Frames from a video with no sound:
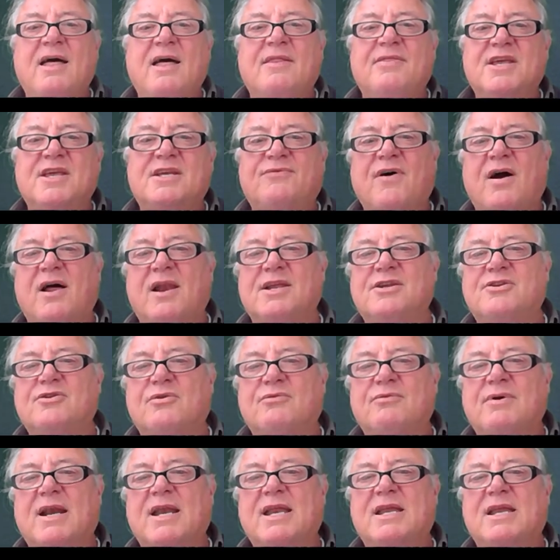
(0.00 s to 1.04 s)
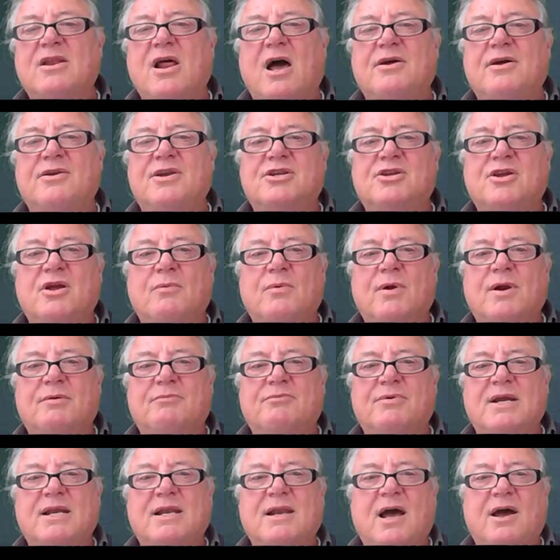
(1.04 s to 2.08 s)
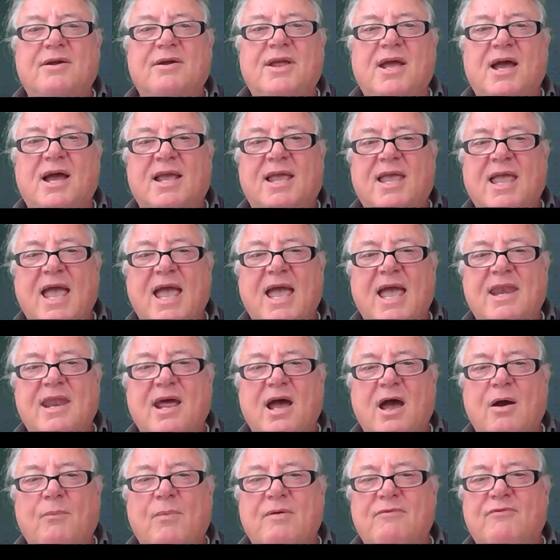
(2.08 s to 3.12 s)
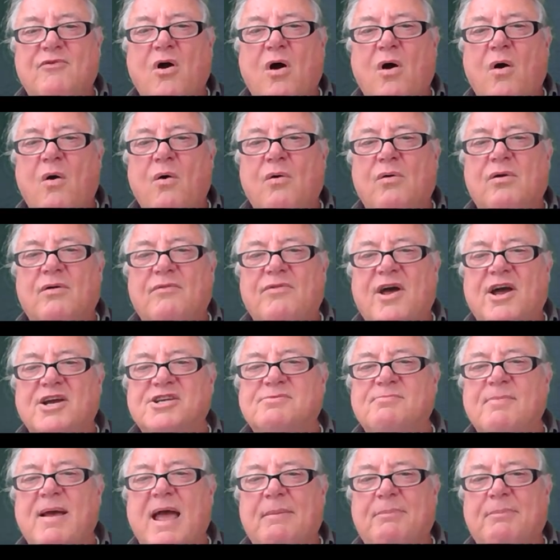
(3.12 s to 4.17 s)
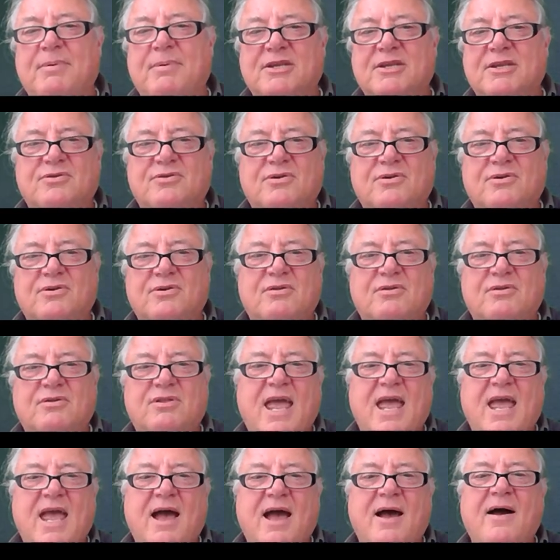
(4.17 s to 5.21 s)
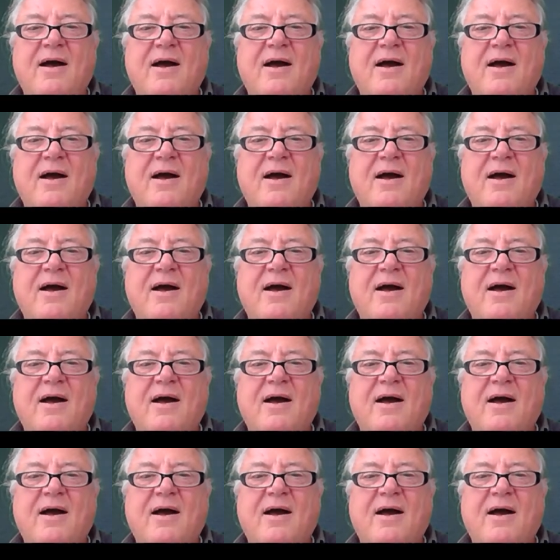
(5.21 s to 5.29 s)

This file is already loaded. You want to reload it again, and we've got all of those mappings through there.